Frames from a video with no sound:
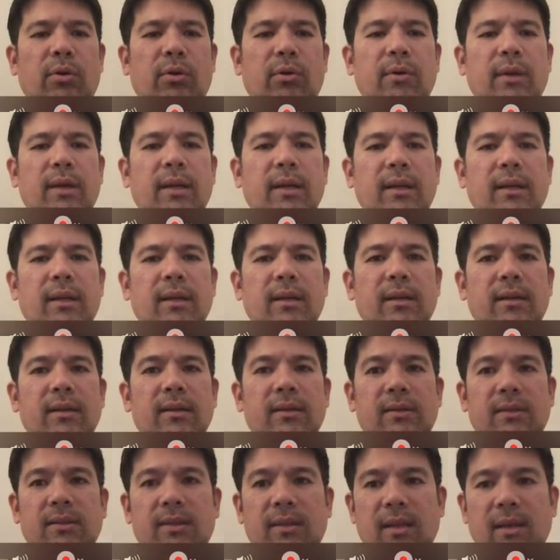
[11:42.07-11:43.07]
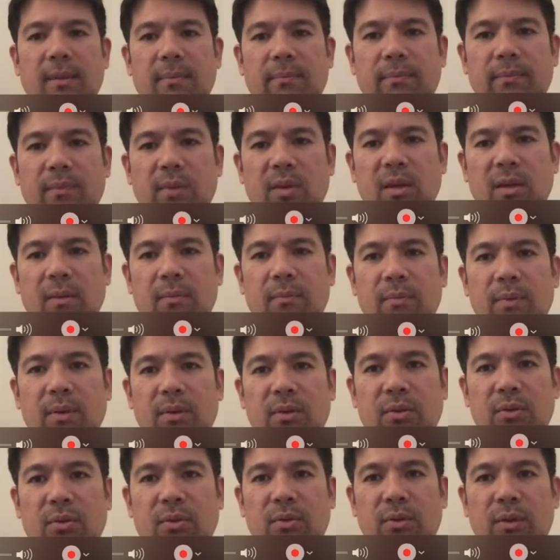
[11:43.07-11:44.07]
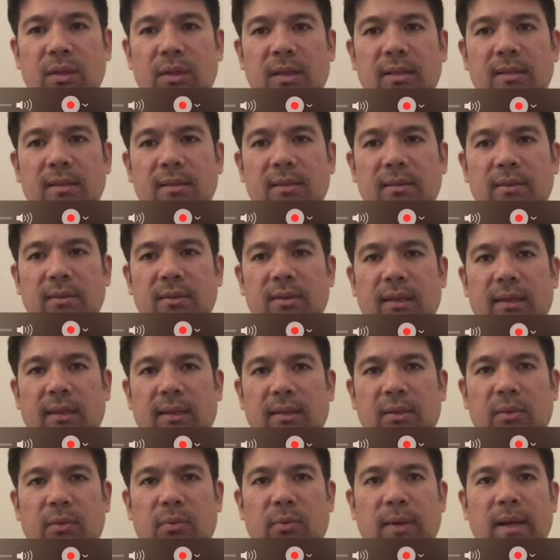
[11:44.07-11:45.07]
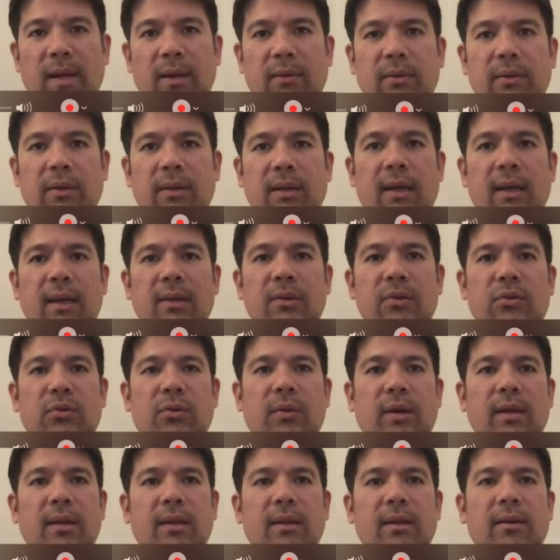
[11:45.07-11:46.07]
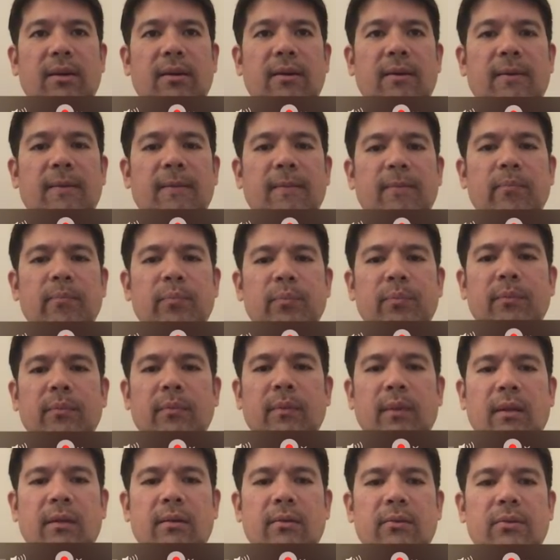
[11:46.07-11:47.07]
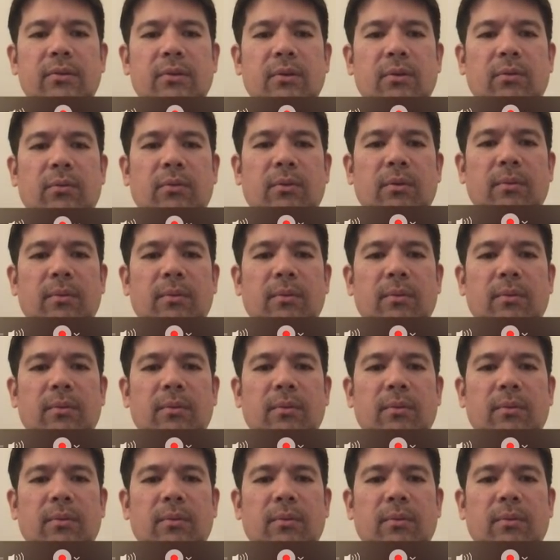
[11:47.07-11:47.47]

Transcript: radius. Yep, it sure does. It looks like it's a rounded edge right here. So we'll